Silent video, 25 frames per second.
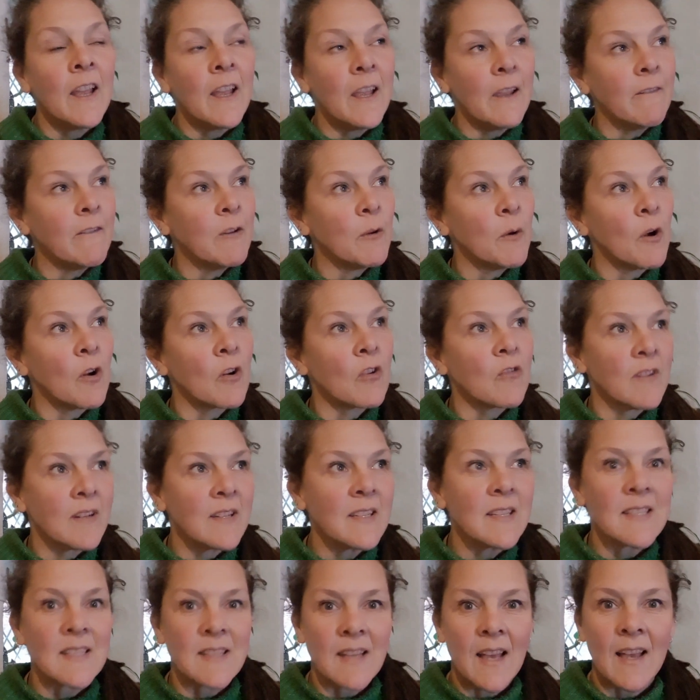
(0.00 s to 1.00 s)
If you are
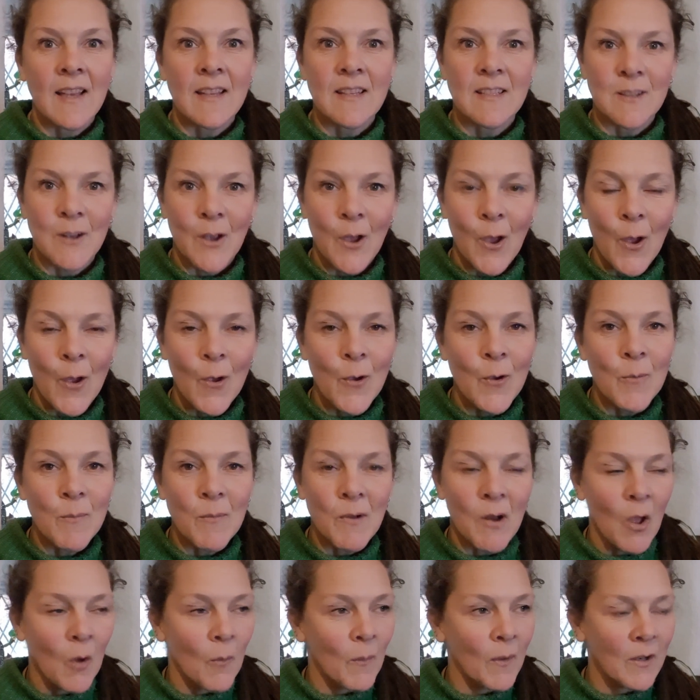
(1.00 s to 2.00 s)
criticised at home
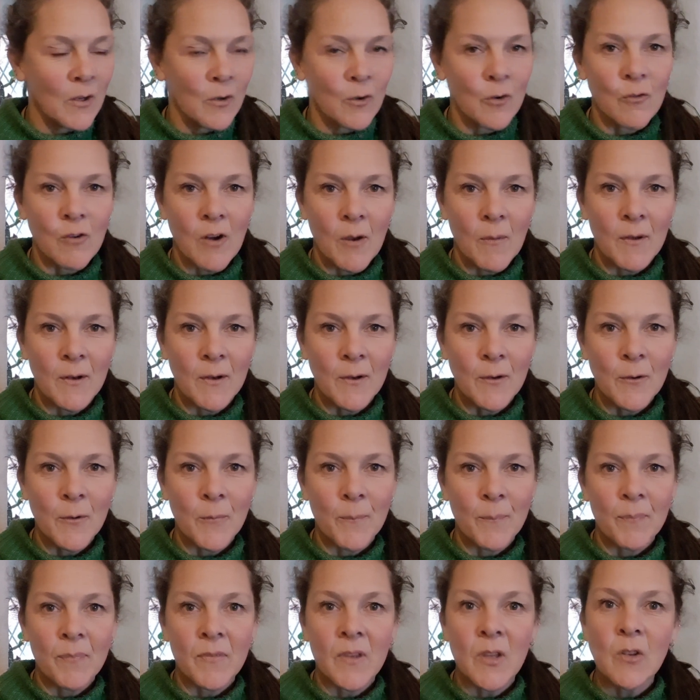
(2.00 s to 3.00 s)
a lot when you're growing
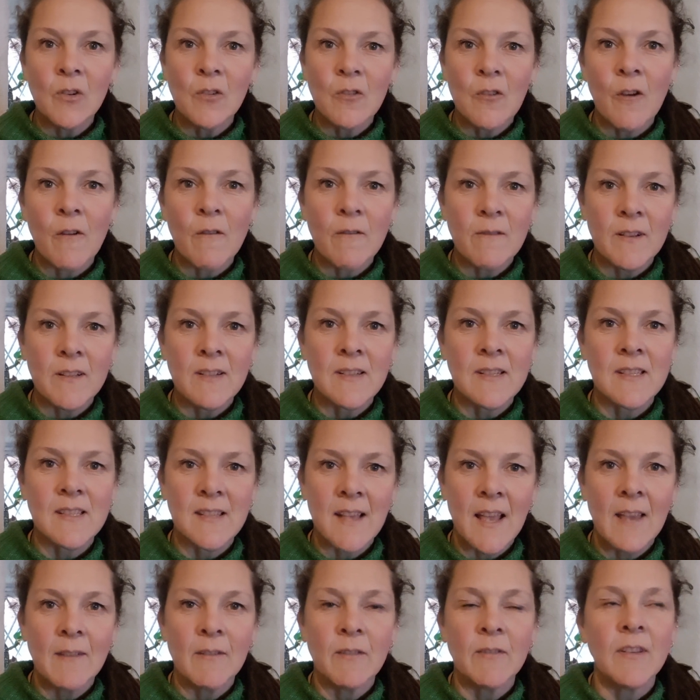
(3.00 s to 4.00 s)
up, you do not feel
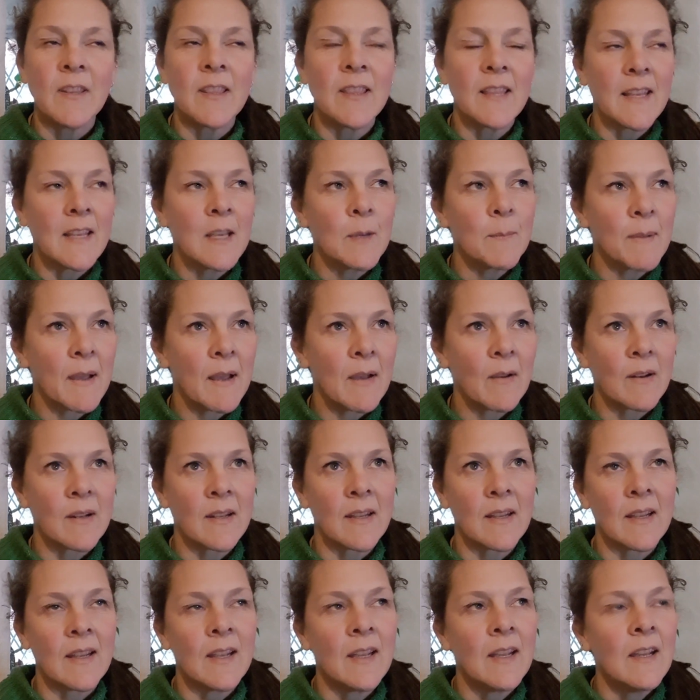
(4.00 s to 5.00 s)
safe. If you think about
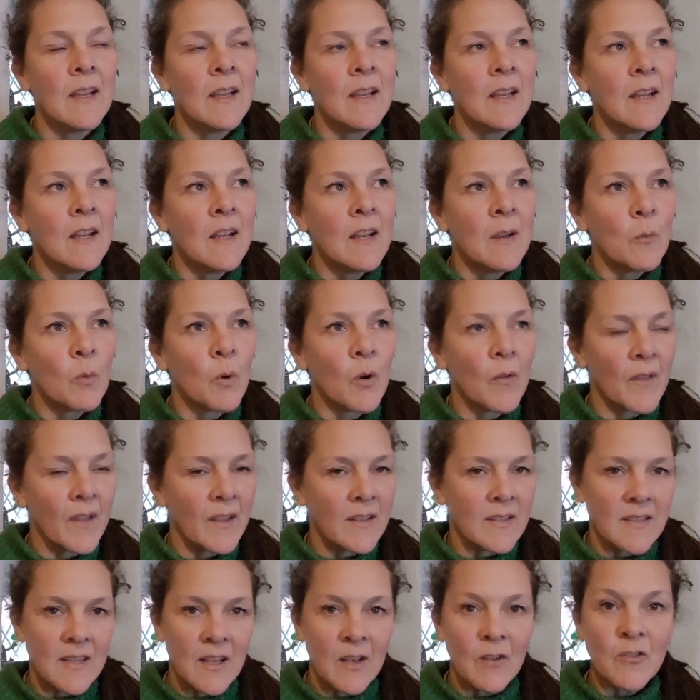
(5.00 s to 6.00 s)
it, what
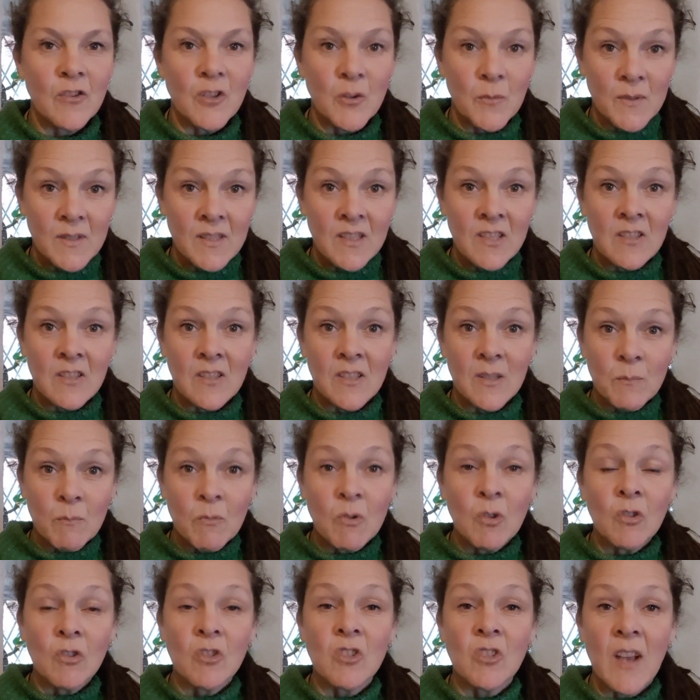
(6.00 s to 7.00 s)
that tells you as a
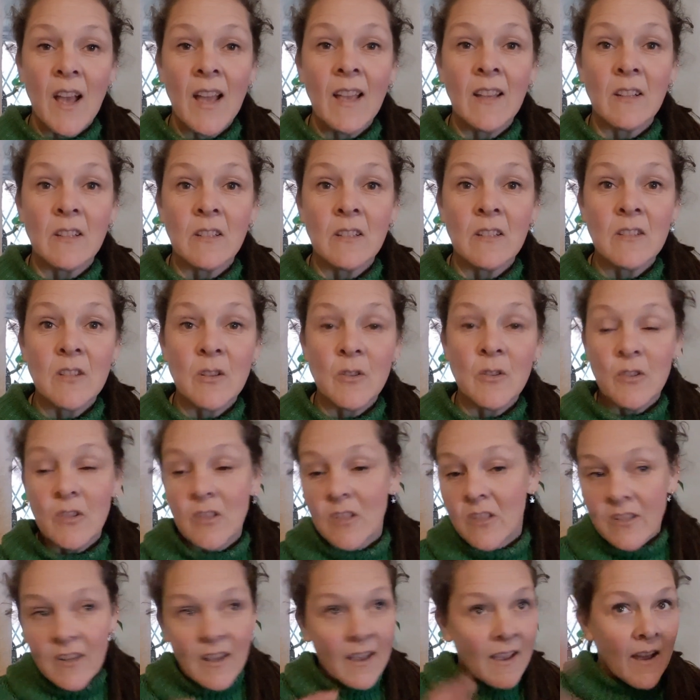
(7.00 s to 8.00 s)
small child who
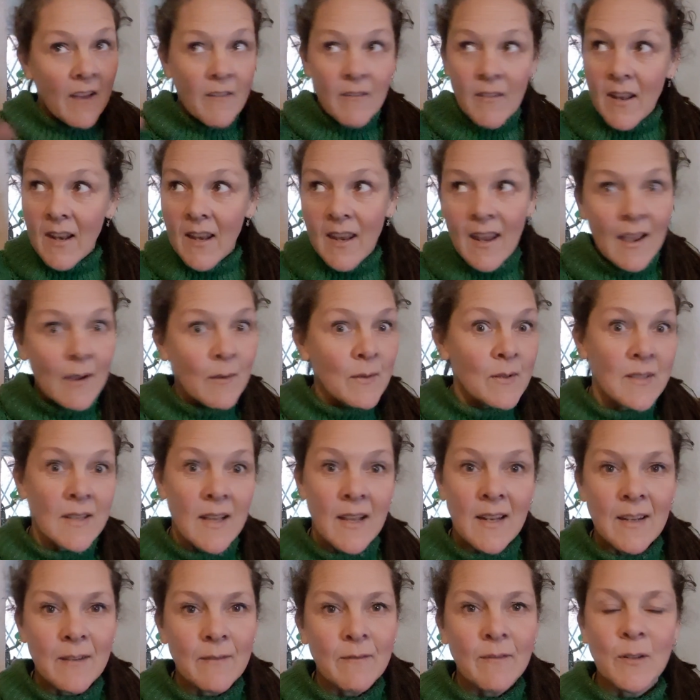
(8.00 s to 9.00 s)
doesn't have any
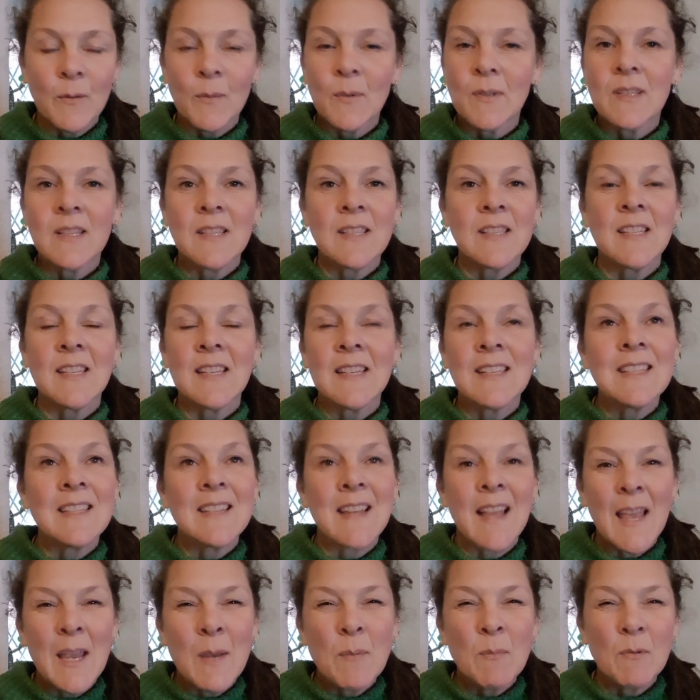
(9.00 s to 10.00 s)
outside influences and isn't
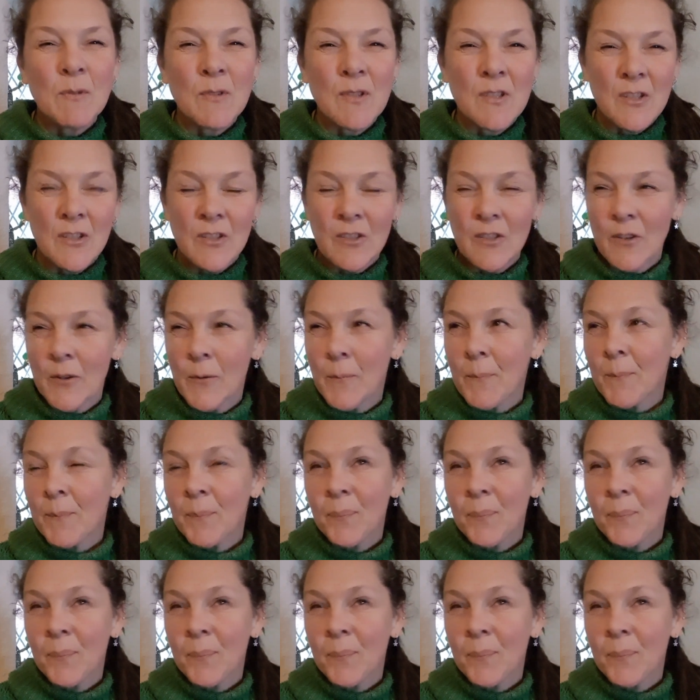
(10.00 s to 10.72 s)
able to